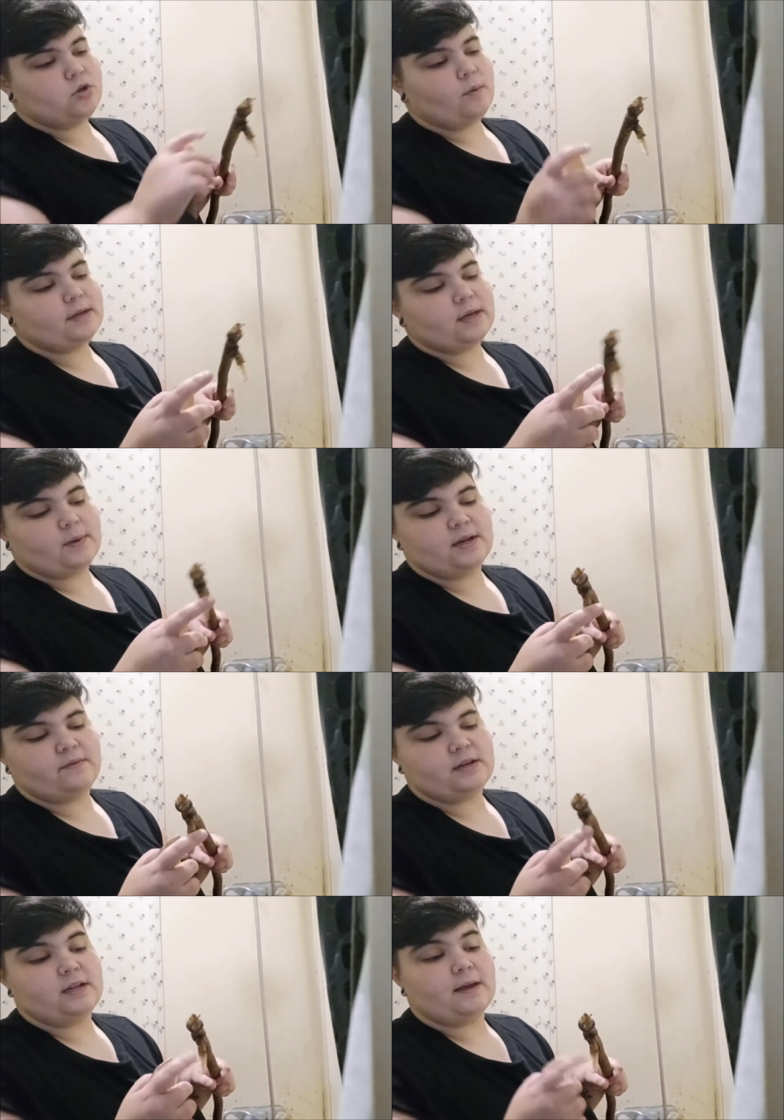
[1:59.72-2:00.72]
You don't wanna get rid
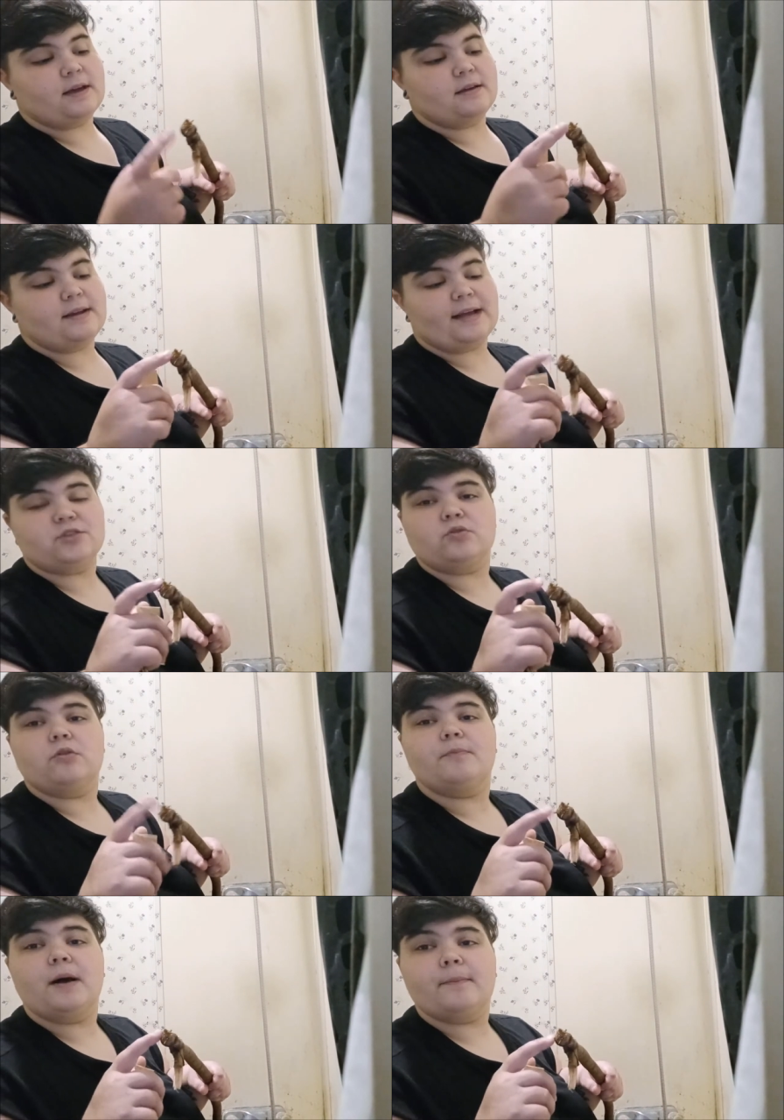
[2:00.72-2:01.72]
of any like
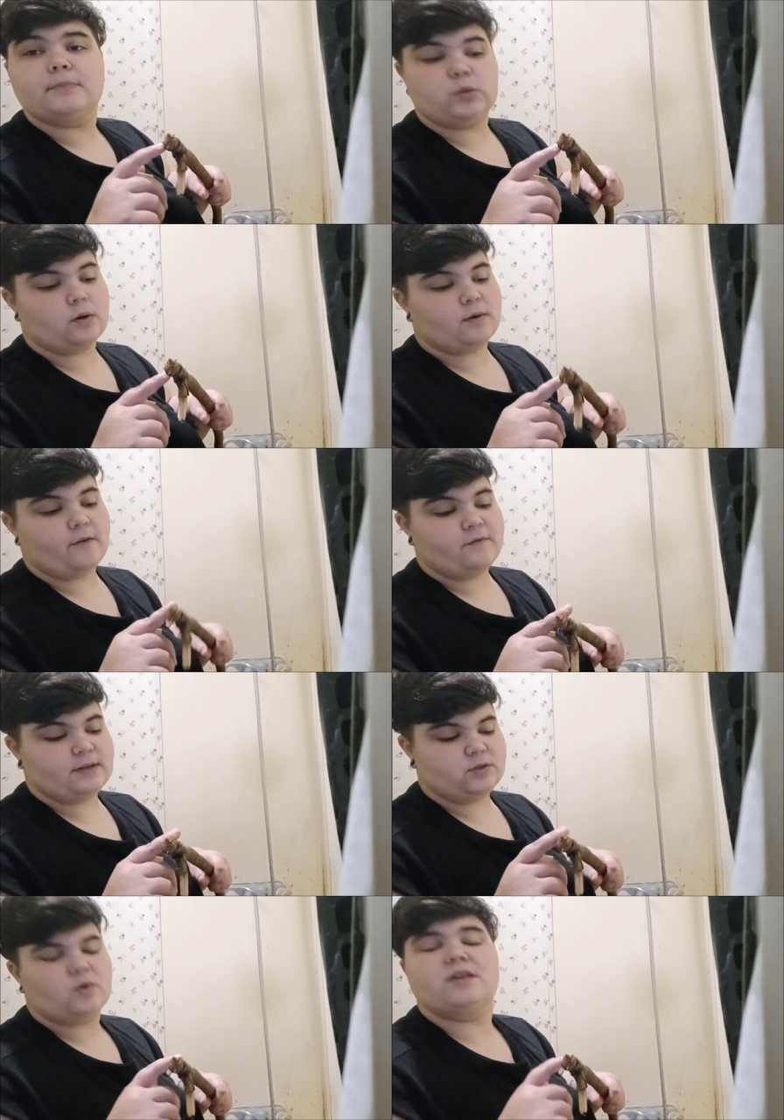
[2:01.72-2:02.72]
natural bumps or roughness